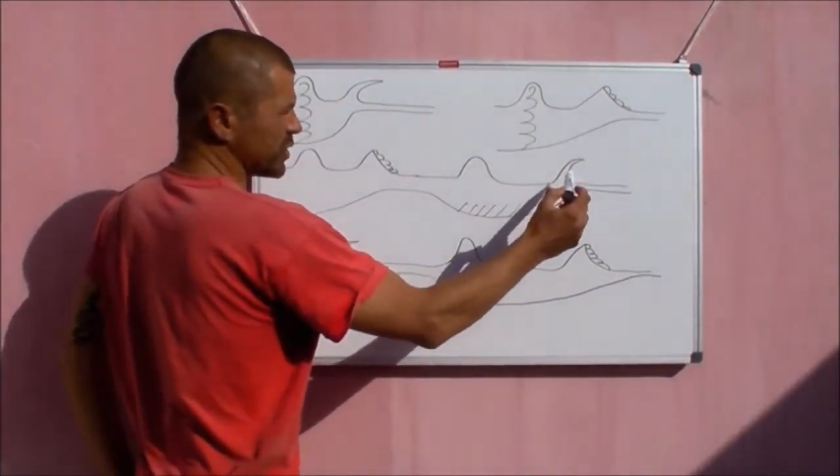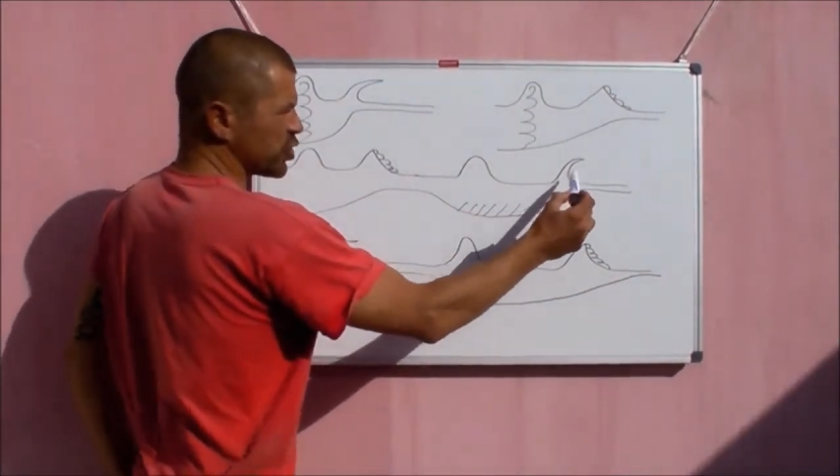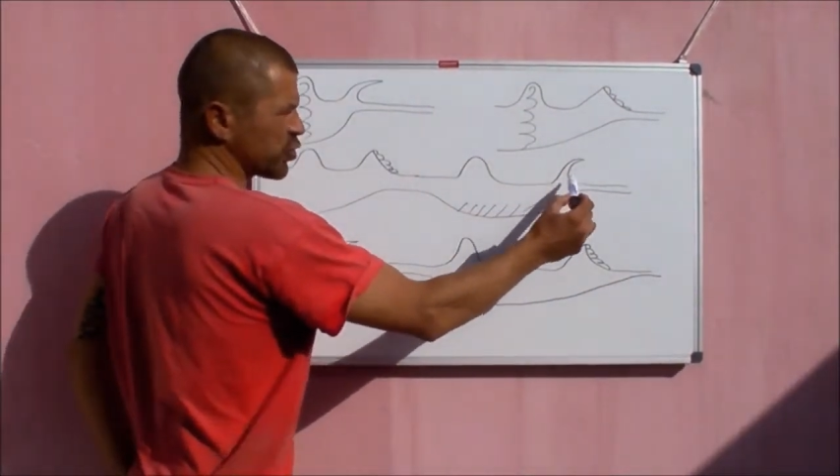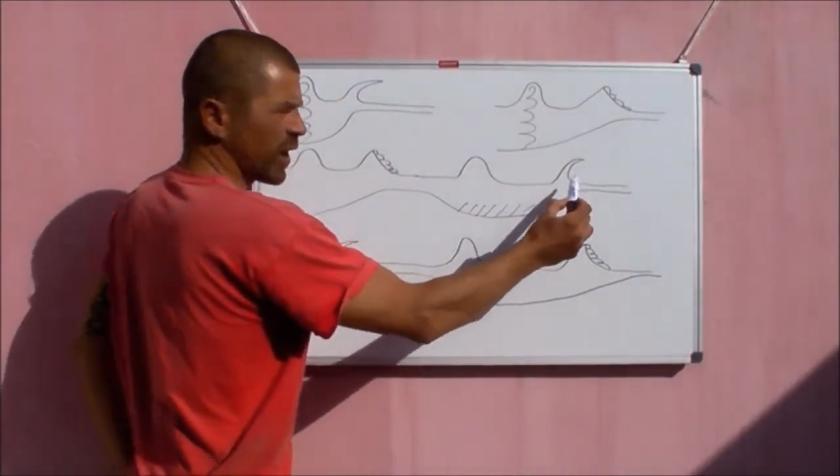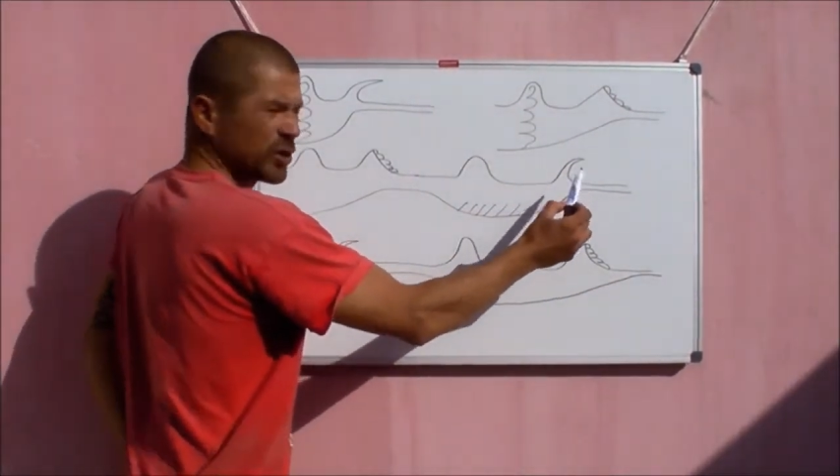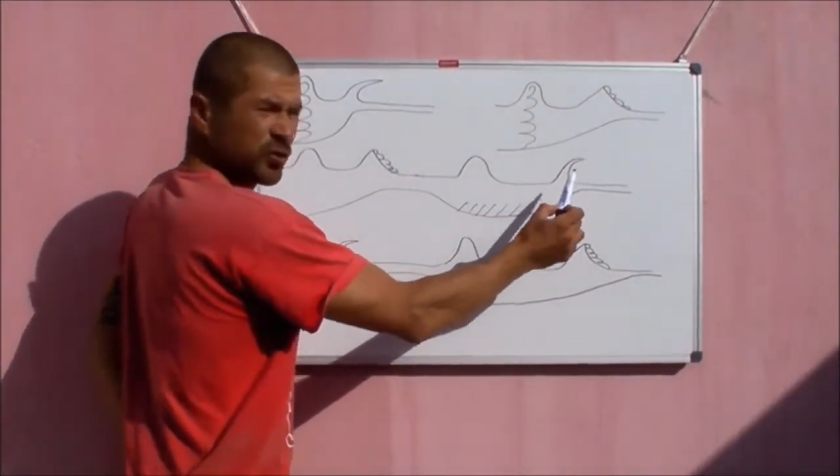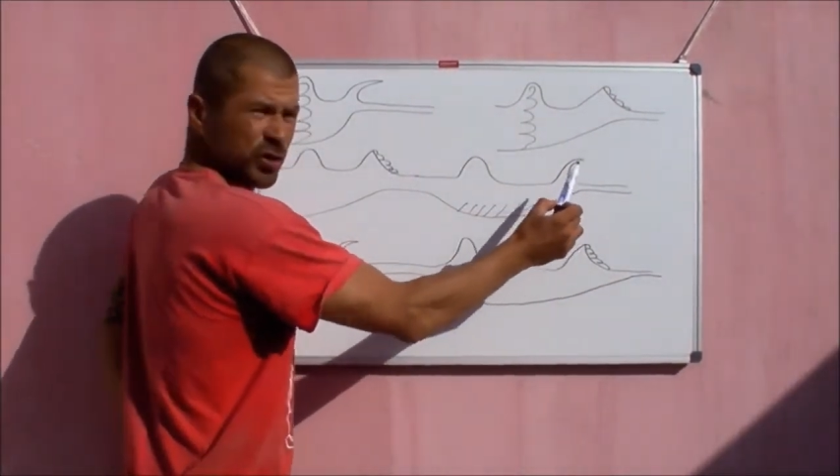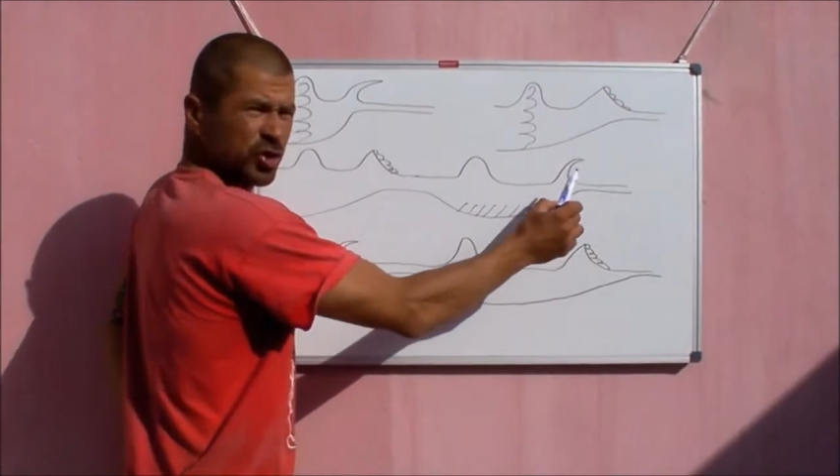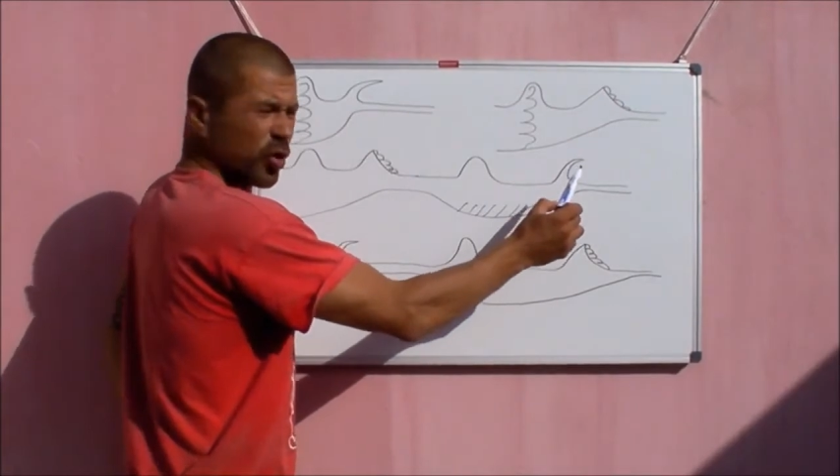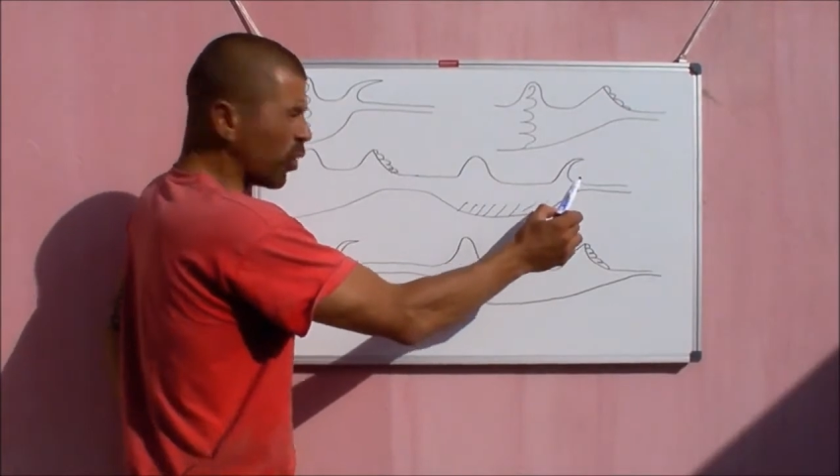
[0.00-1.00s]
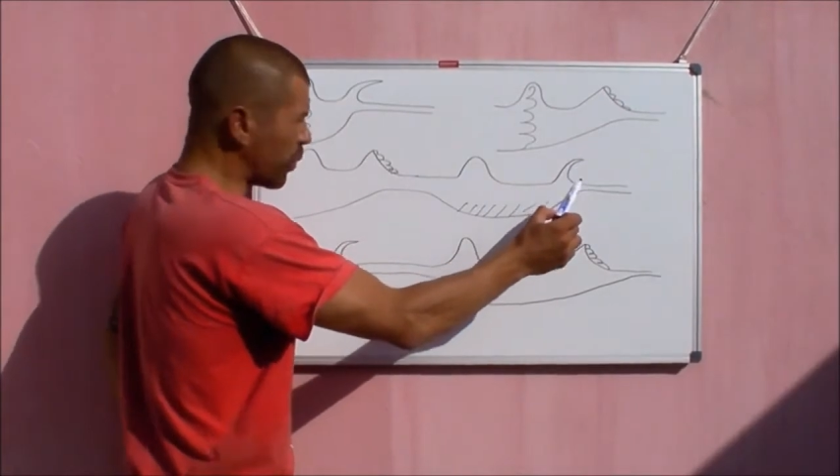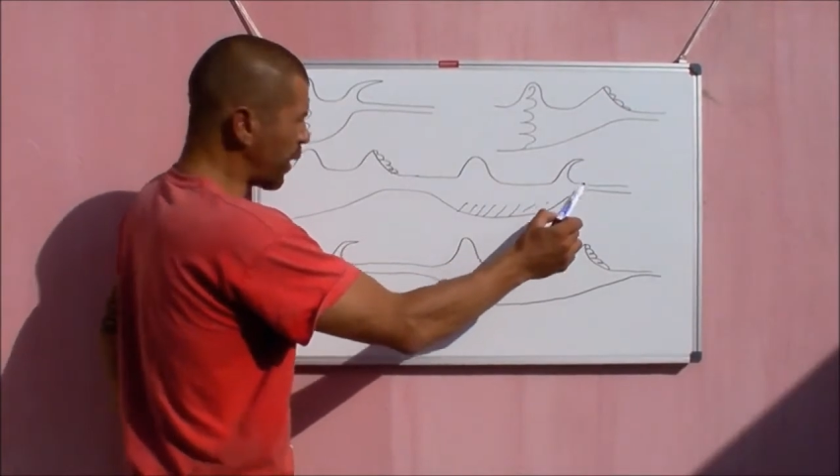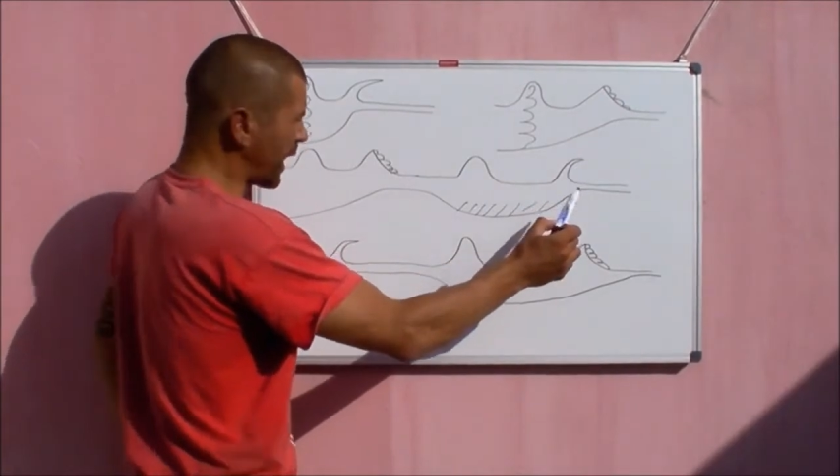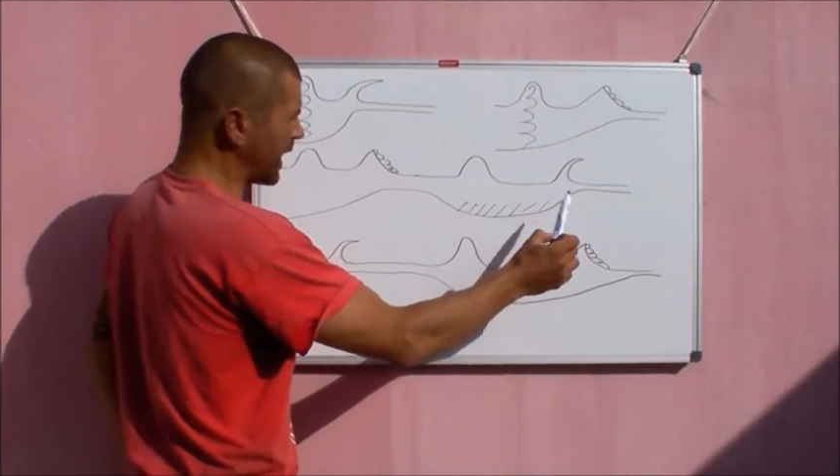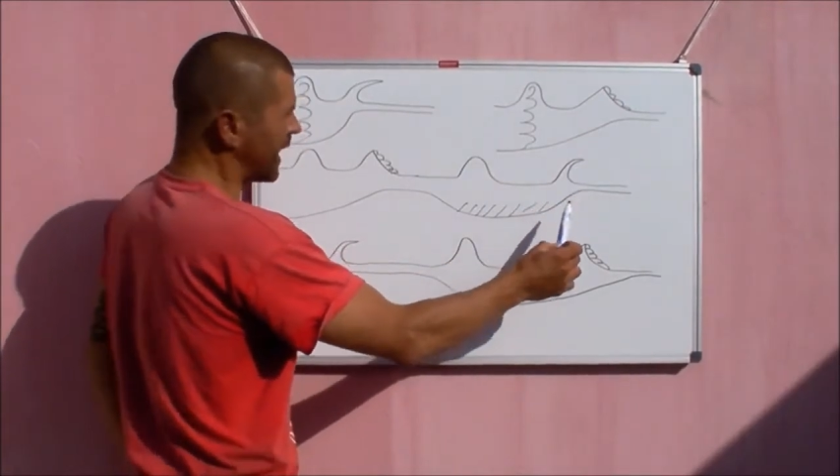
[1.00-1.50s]
this treacherous
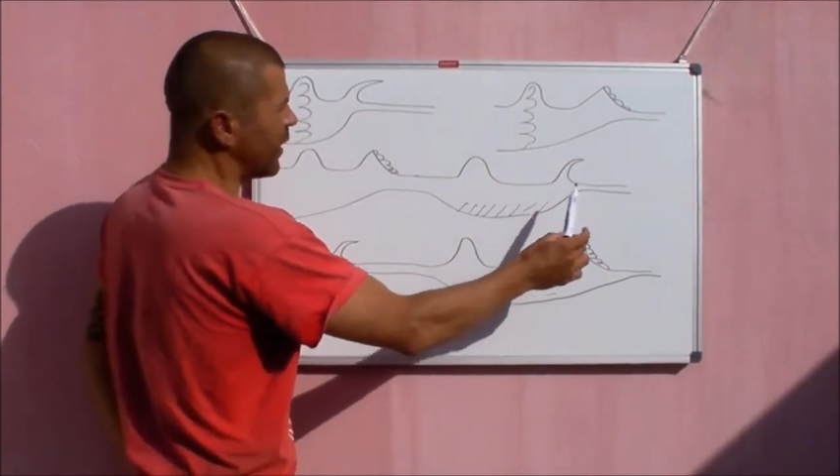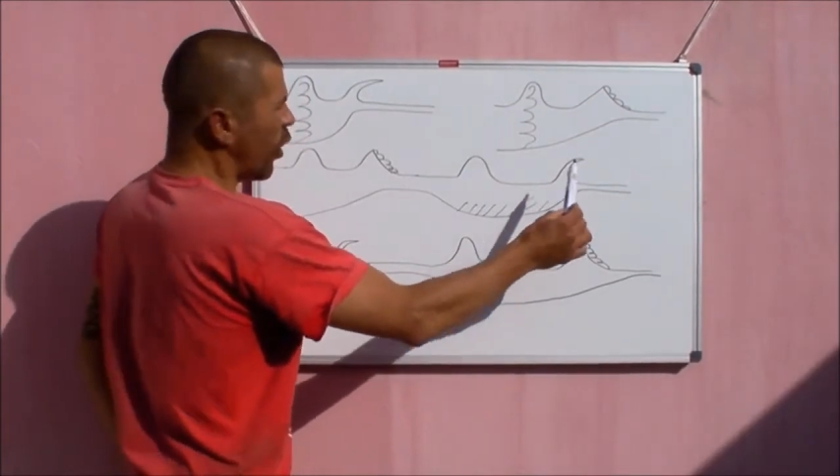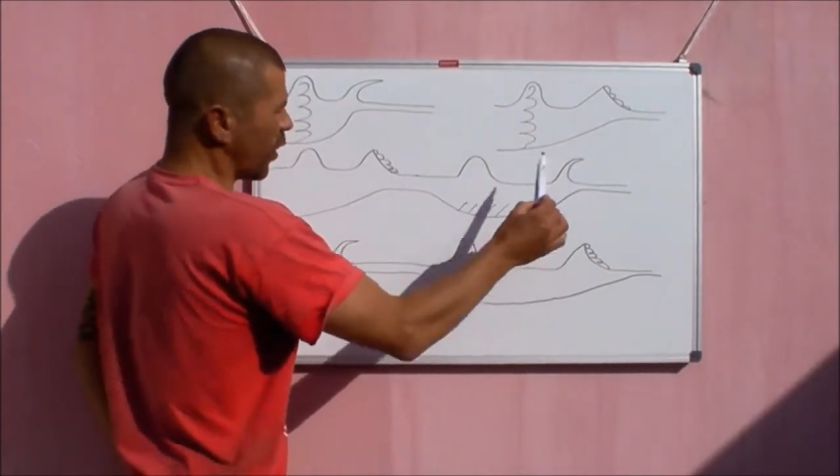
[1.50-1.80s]
shore break,